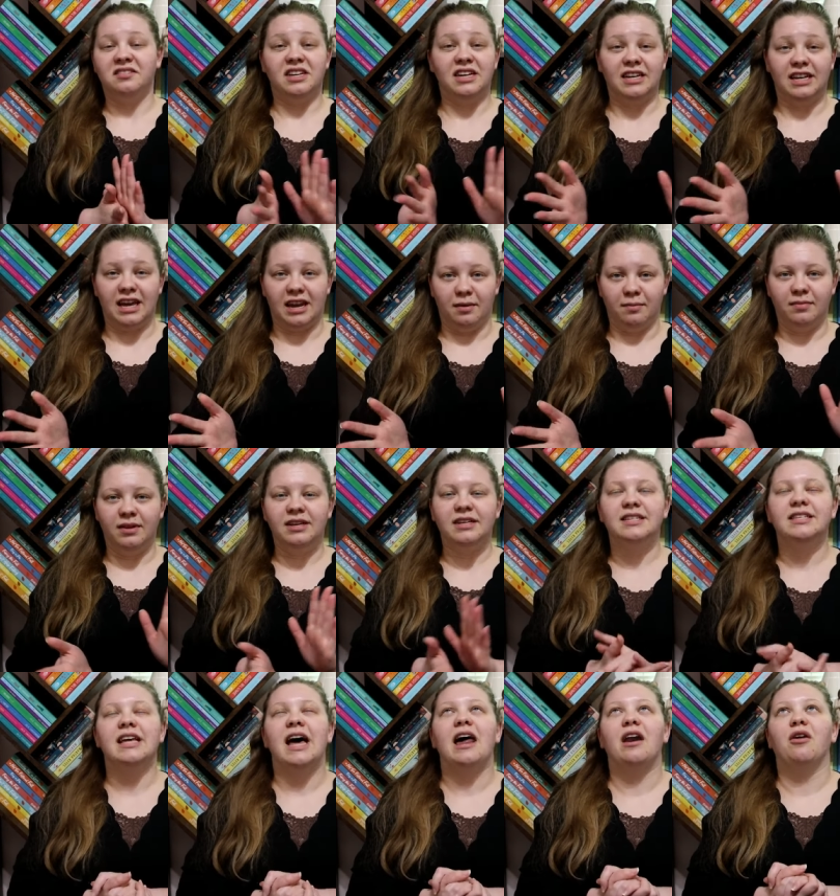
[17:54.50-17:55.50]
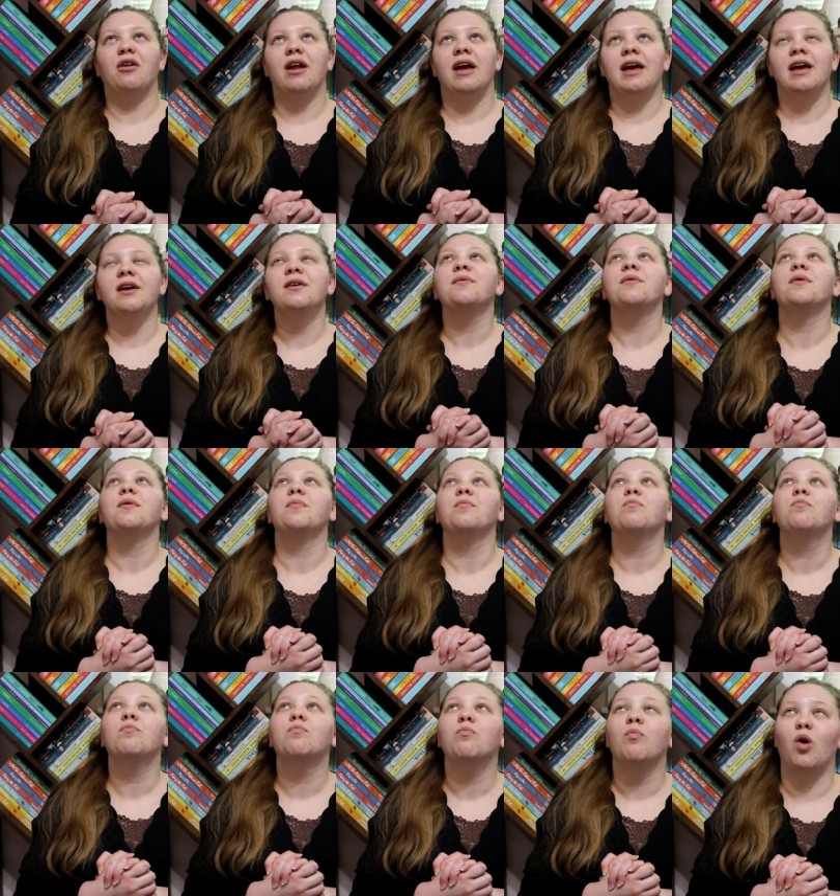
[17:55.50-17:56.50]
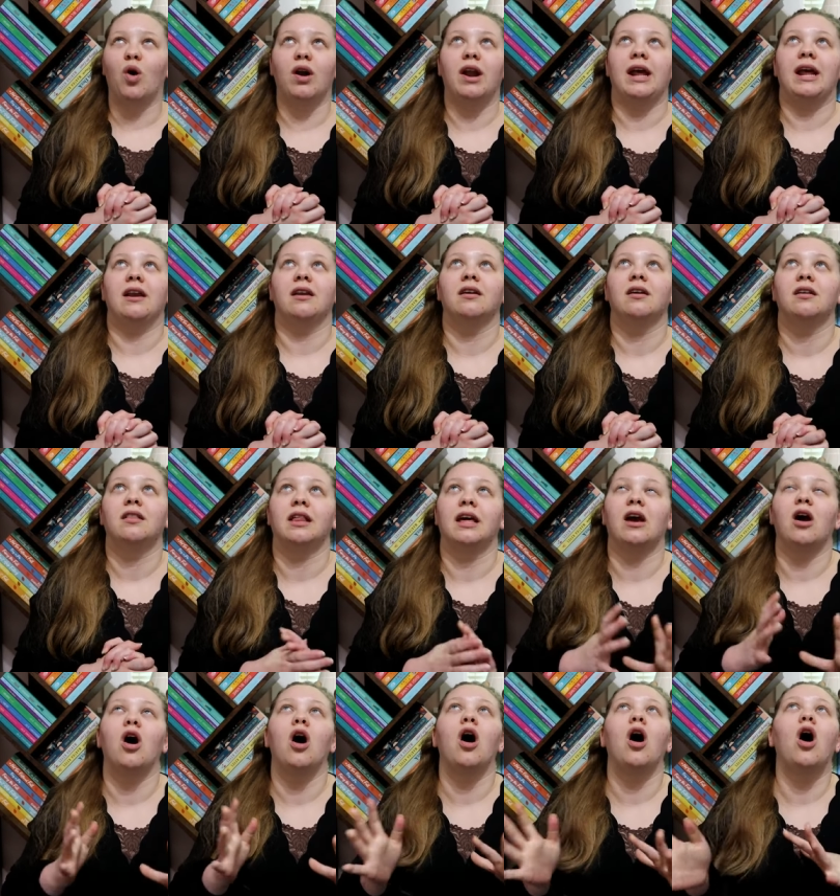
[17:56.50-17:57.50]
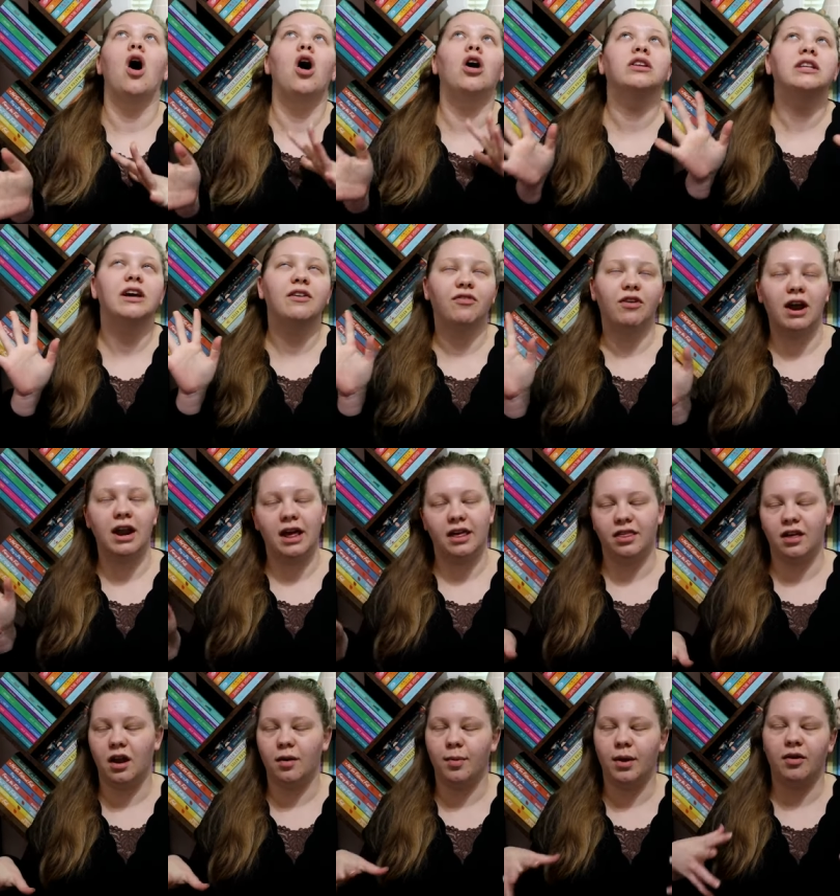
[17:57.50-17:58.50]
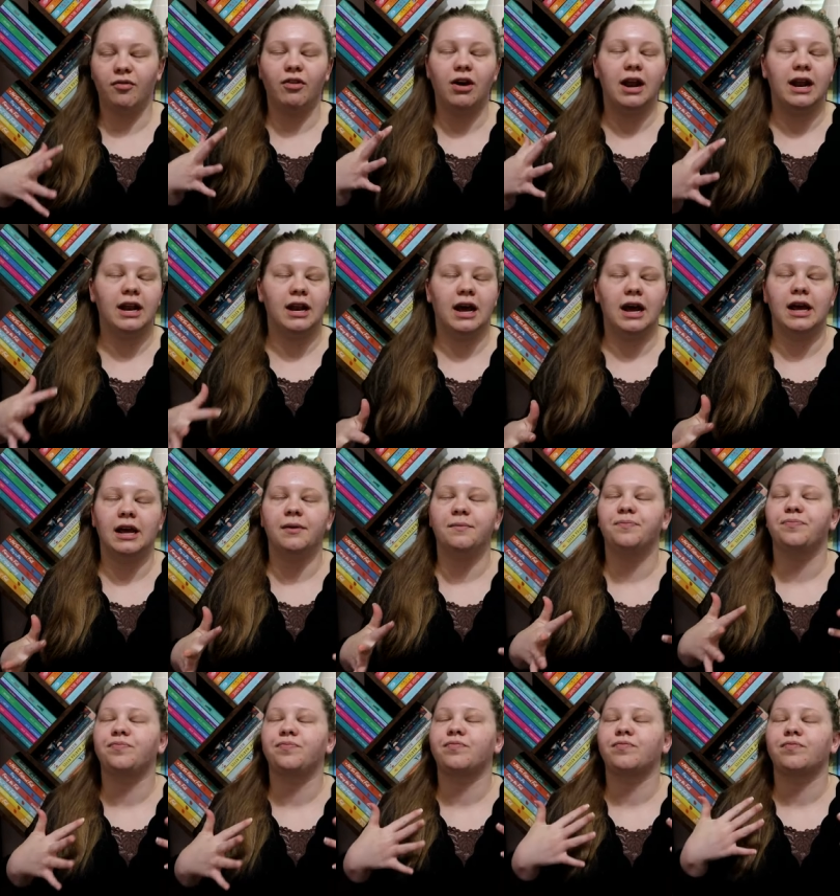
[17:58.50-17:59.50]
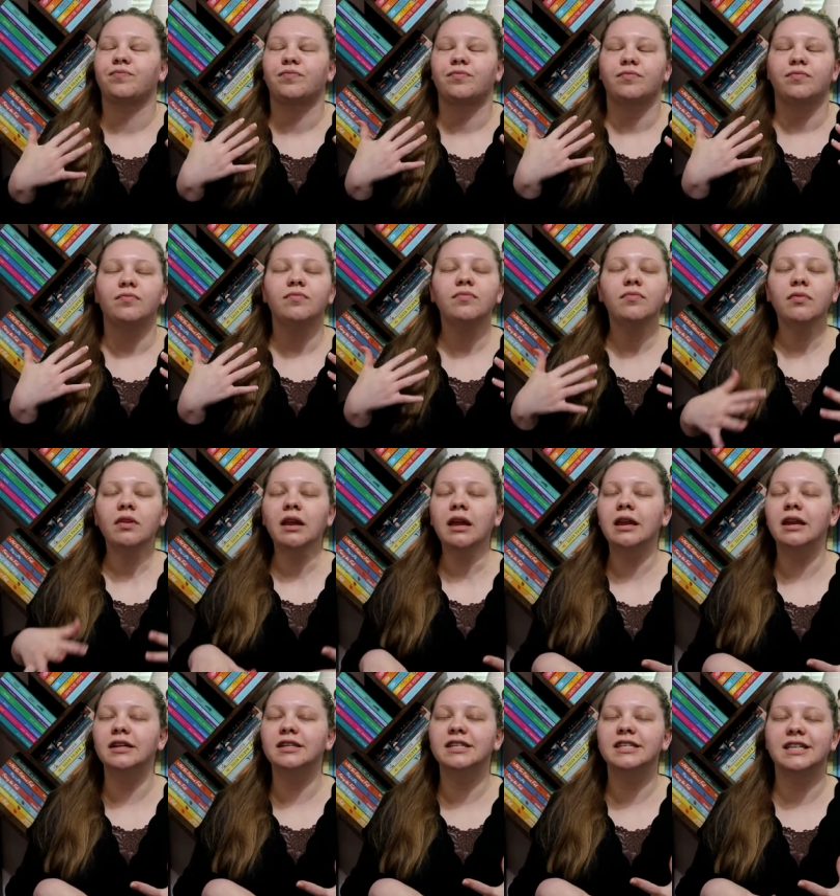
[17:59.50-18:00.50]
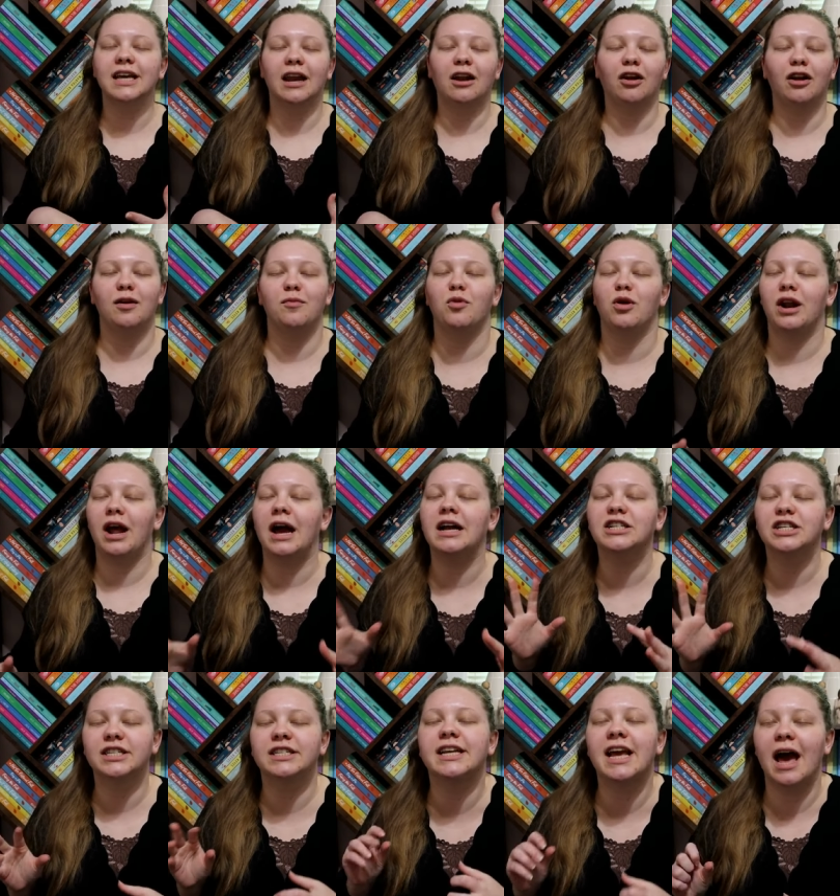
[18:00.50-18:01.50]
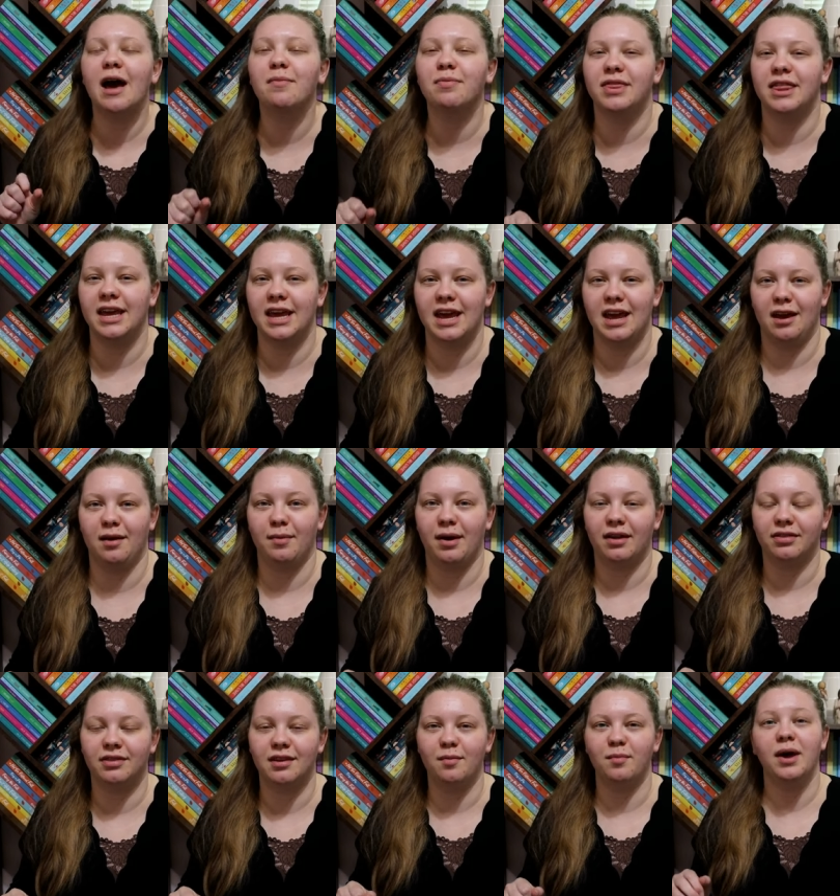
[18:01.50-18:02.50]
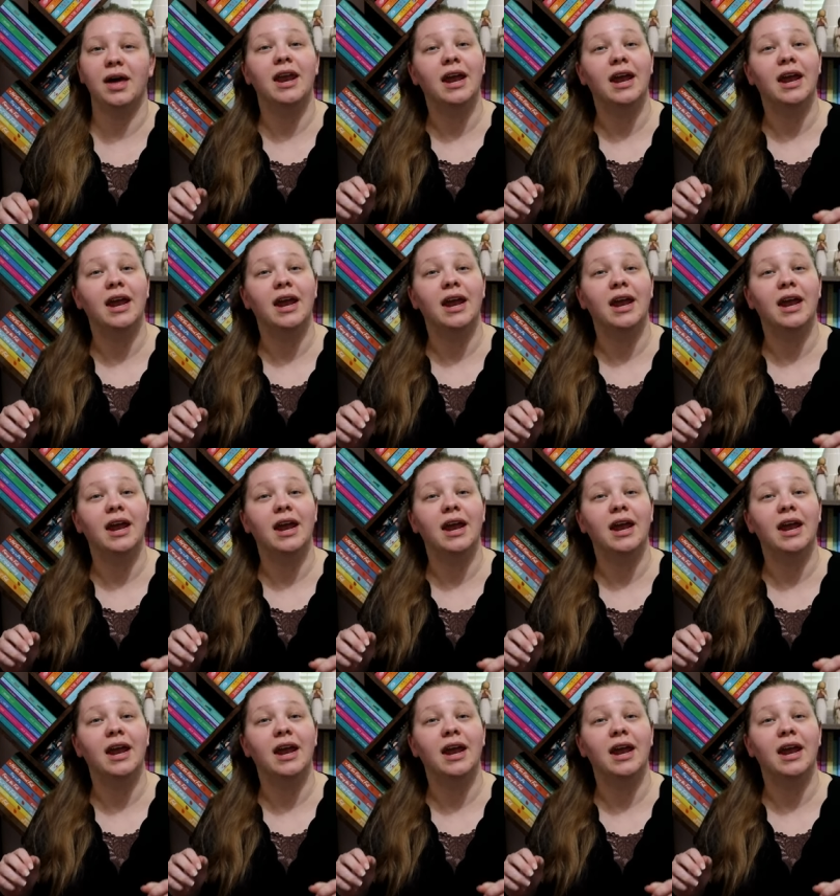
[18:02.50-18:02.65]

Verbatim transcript: Didn't get them. Saturday morning, like all day Friday, thought about it. Friday night, and into Saturday morning, I just kept thinking about them.